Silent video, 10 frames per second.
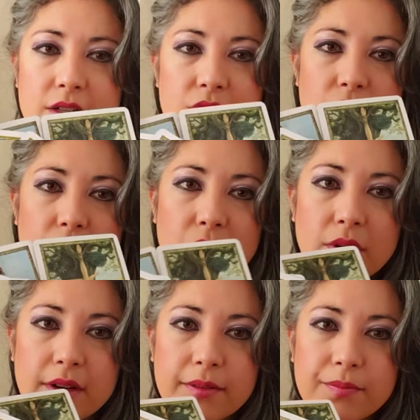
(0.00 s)

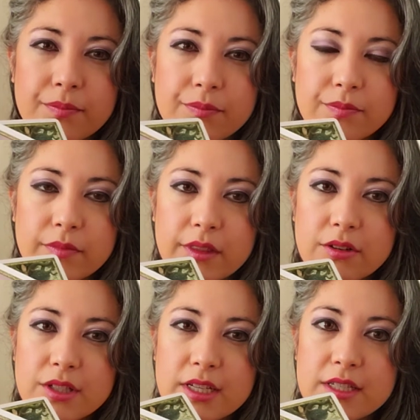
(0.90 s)
So
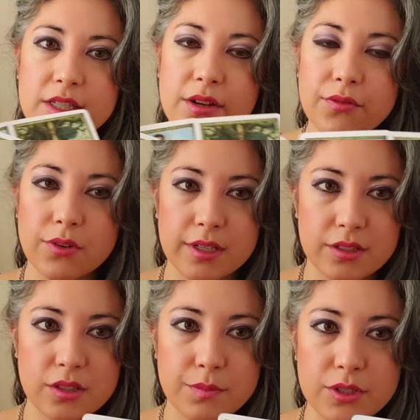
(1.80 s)
there's a
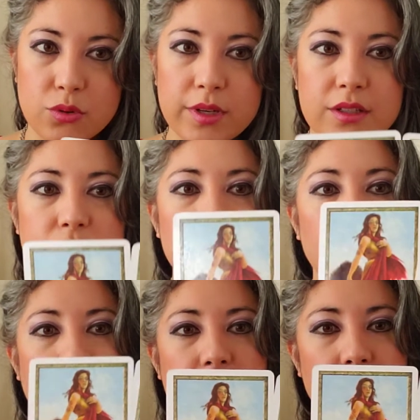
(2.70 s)
difference between
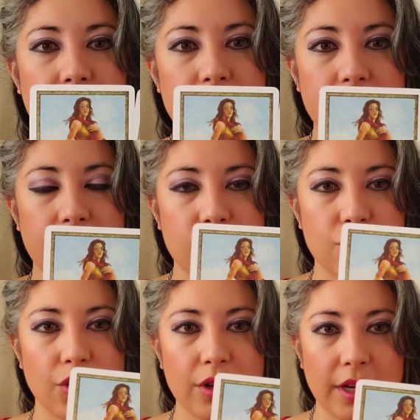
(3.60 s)
surrendering to that
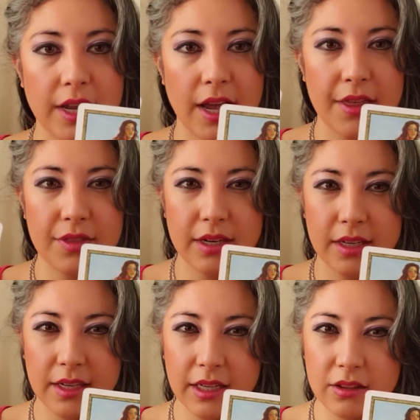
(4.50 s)
journey and then
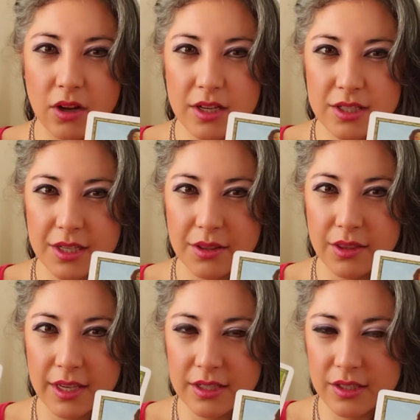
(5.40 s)
getting lost in
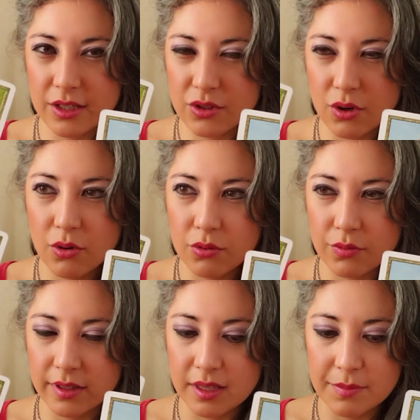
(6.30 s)
things that don't
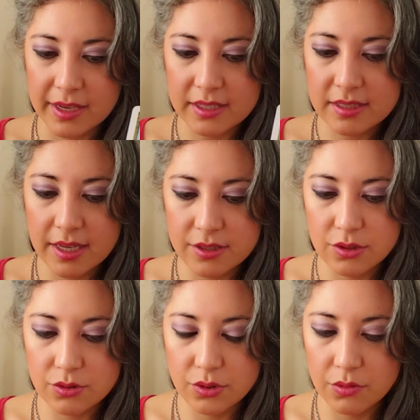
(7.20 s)
really make sense
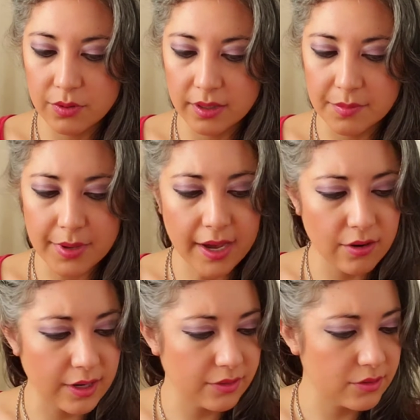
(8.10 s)
or don't really matter.
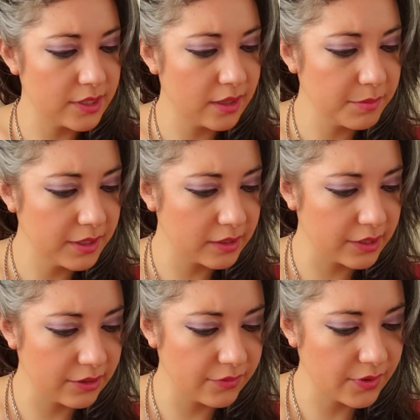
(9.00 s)
And they're telling me to
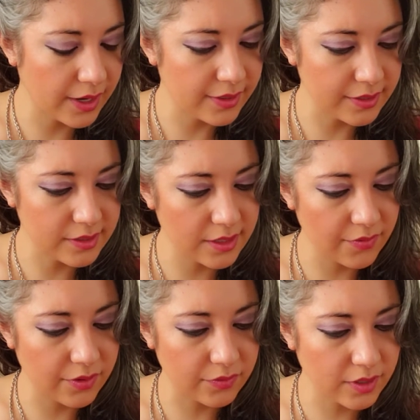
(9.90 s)
clarify this
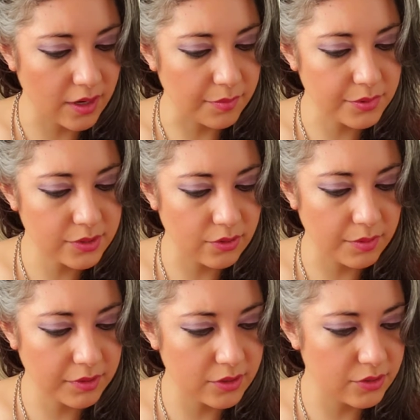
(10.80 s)
Seven of Cups. So
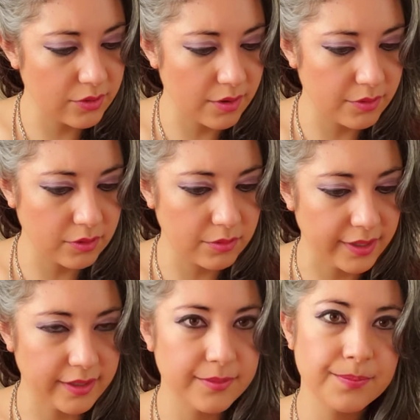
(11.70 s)
I'm going to do that real
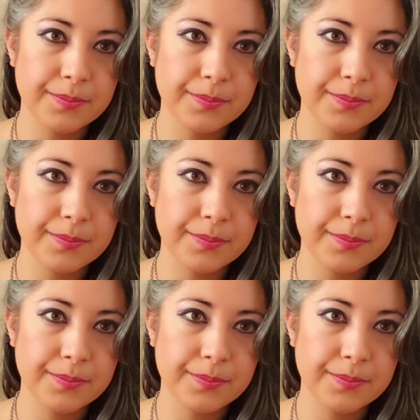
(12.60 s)
quick.